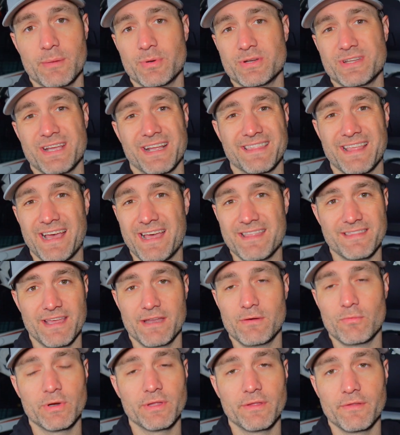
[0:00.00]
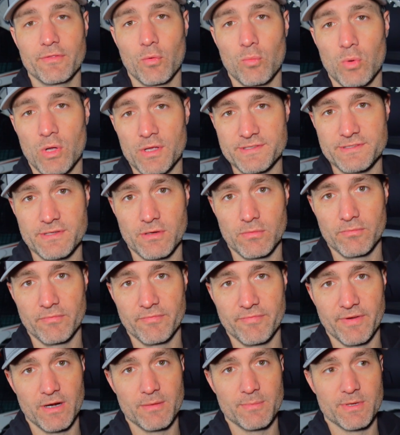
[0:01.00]
to protect that, then really the walls don't
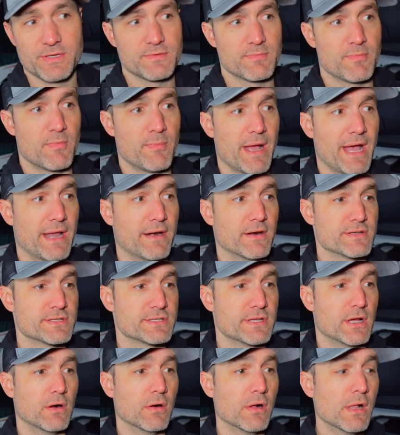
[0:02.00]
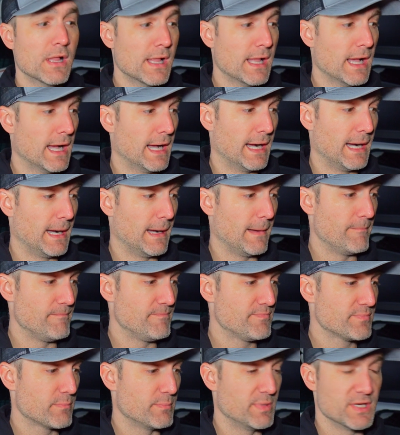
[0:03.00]
very much matter. So,
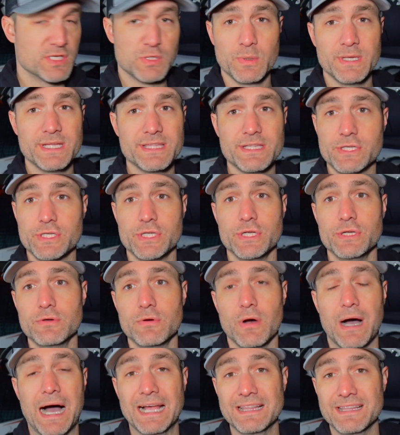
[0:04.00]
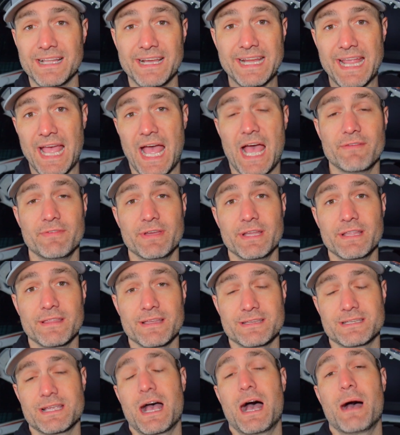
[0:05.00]
between the two, I like having the
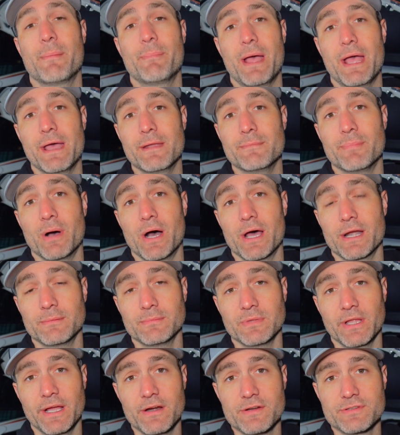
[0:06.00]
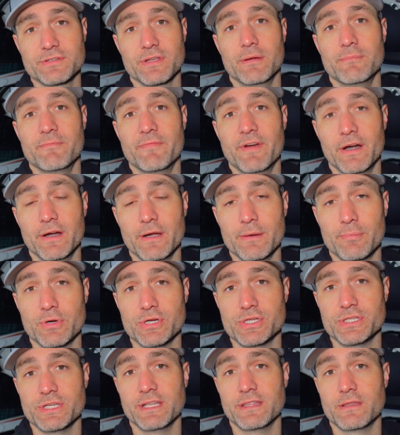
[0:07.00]
top and bottom layer. So I very
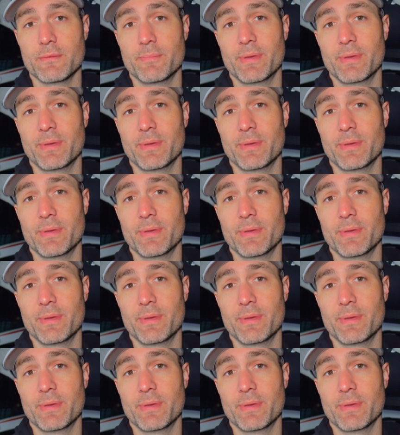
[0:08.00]
appreciate the